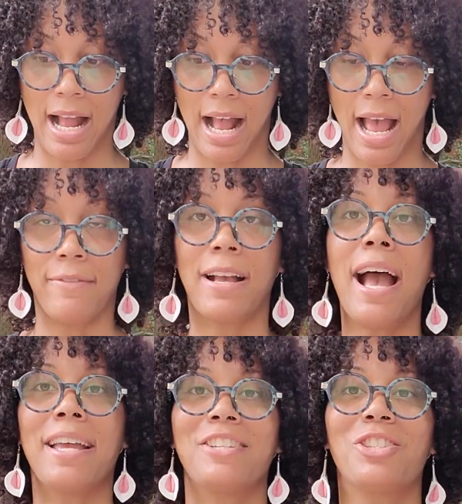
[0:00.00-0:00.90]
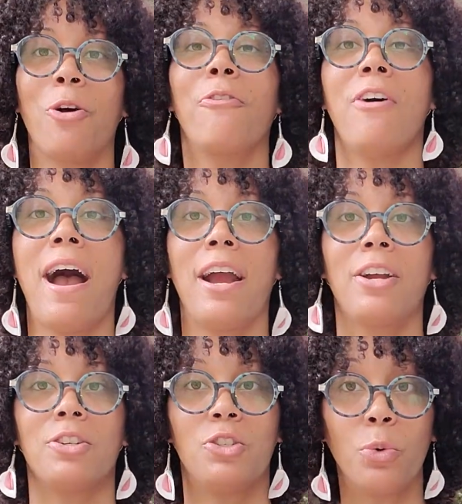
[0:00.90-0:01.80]
I've gotten so
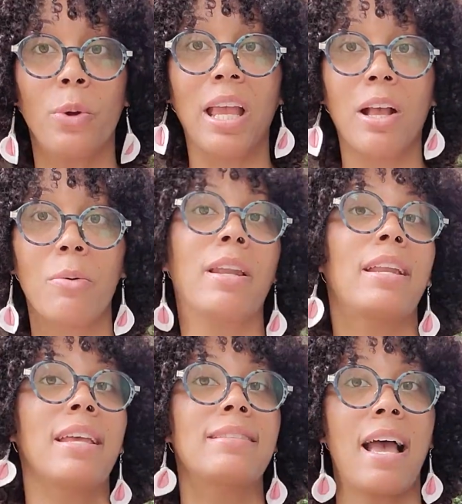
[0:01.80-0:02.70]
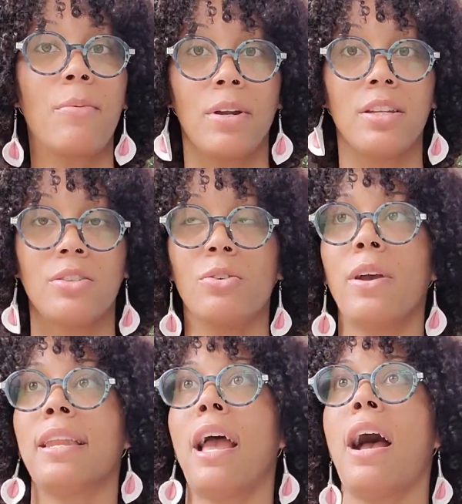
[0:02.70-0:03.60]
far doing what it is I want to do,
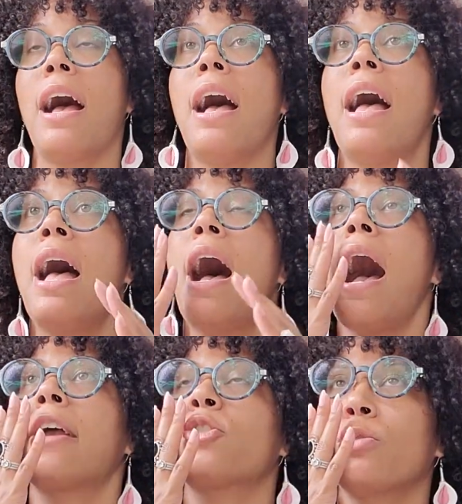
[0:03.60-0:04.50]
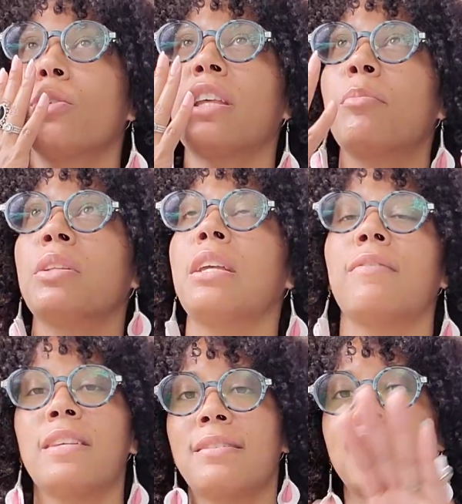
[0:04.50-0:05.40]
and I truly
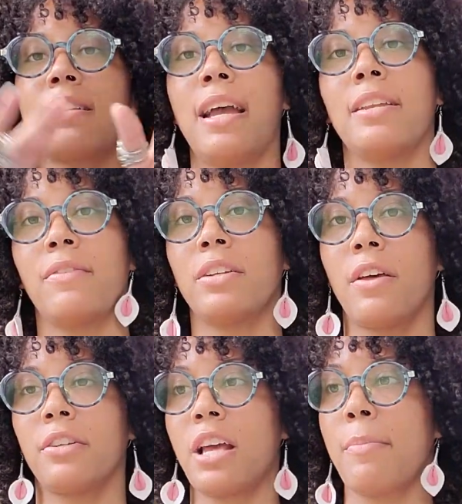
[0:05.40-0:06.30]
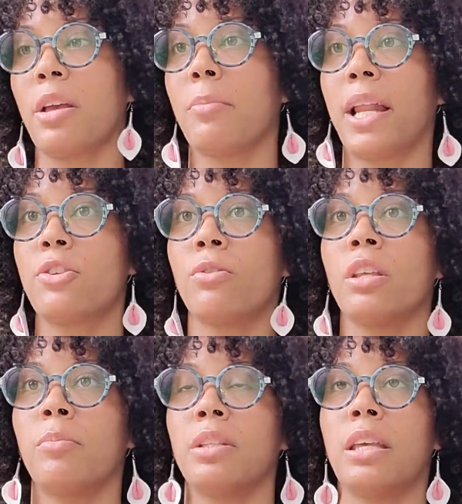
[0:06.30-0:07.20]
believe, this is kind of another topic, but I
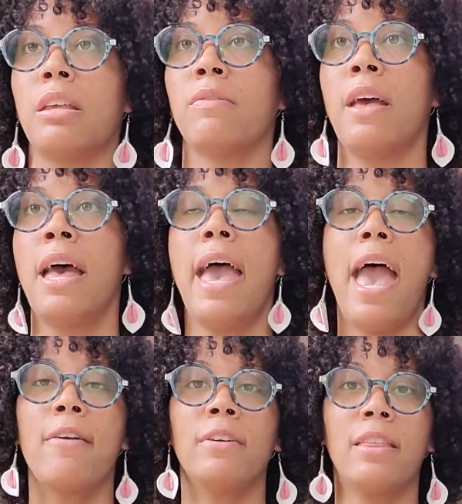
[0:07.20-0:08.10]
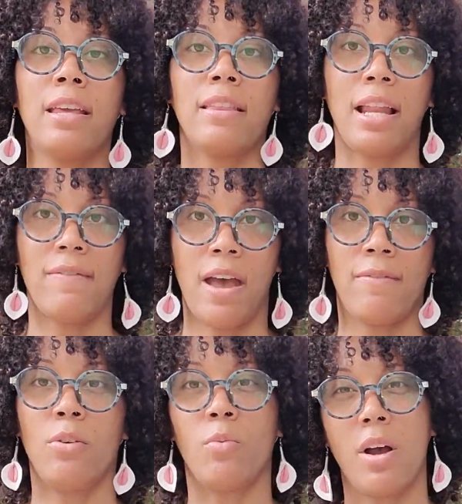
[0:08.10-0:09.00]
truly believe everything that I've
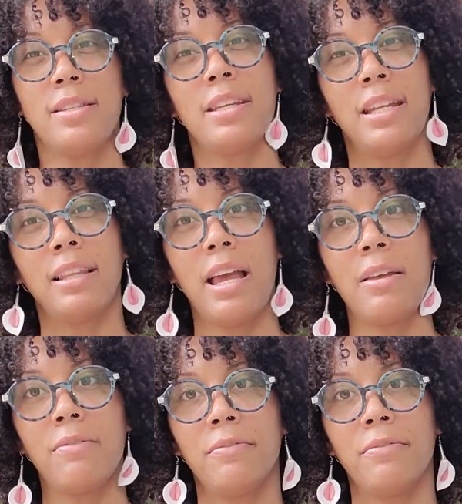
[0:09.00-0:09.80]
ever wanted in life,